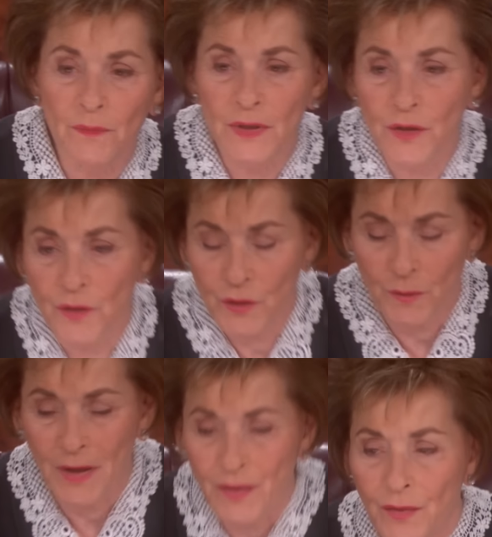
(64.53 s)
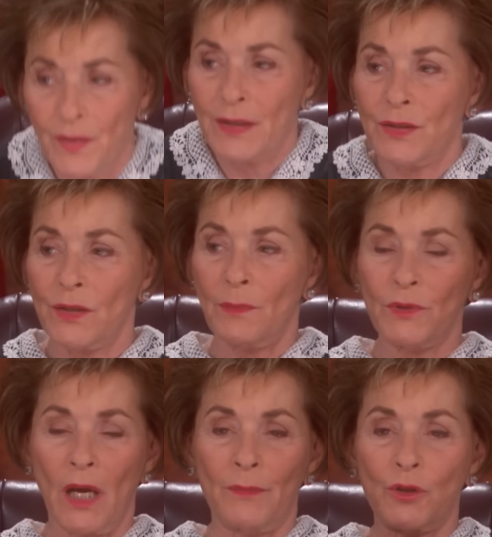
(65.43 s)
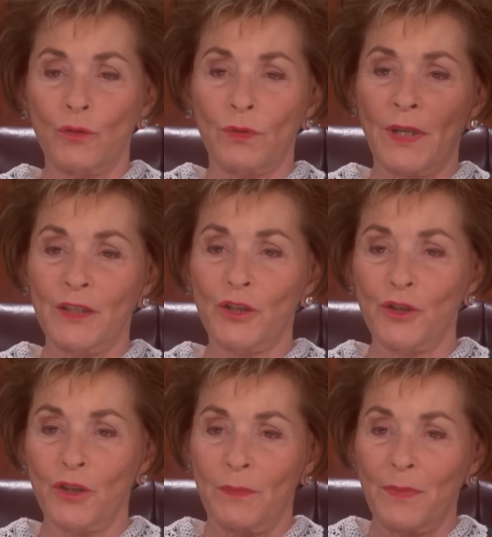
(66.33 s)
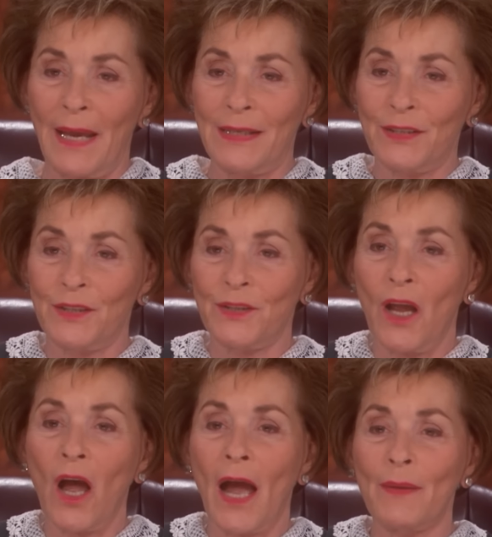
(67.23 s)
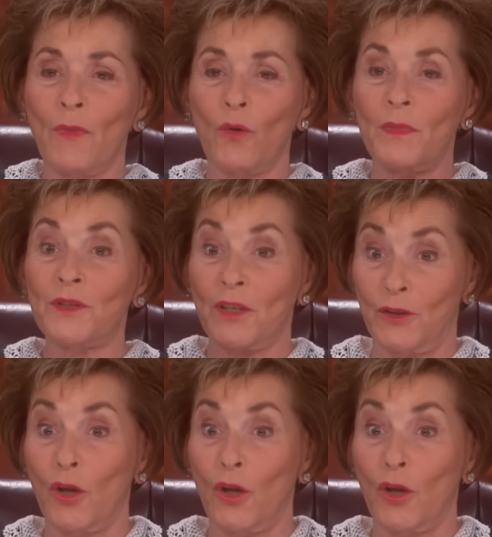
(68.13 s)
Mr. Smith, that sometimes your relationship has its high moments and